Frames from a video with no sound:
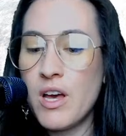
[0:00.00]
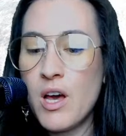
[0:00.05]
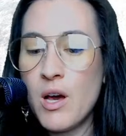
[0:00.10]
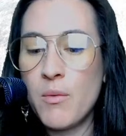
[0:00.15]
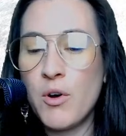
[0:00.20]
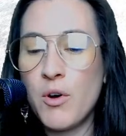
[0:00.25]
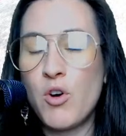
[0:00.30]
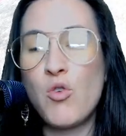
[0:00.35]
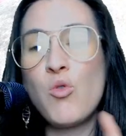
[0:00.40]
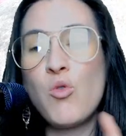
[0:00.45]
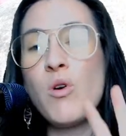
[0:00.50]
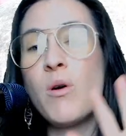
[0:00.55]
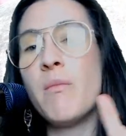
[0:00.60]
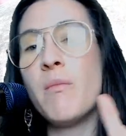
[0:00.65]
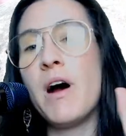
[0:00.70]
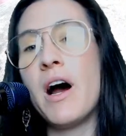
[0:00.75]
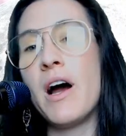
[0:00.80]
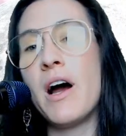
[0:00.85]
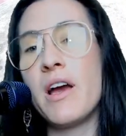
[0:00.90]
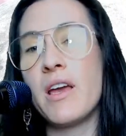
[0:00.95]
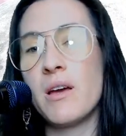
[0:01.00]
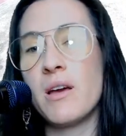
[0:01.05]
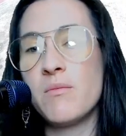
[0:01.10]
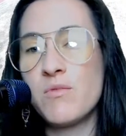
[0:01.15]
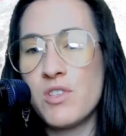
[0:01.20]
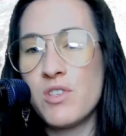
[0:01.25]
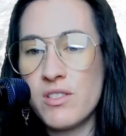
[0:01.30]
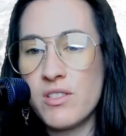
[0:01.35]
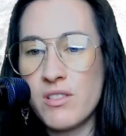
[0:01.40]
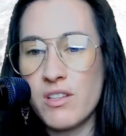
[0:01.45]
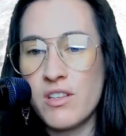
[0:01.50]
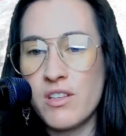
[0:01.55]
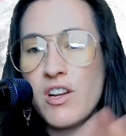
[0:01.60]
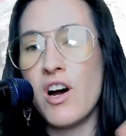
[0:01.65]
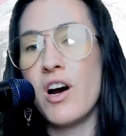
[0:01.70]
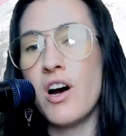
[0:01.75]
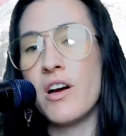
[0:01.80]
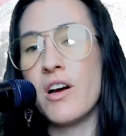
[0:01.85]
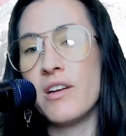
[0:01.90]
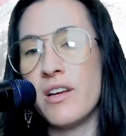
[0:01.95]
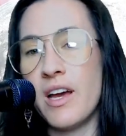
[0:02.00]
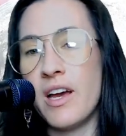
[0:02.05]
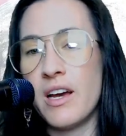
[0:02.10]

well, who am I? I'm just a nun.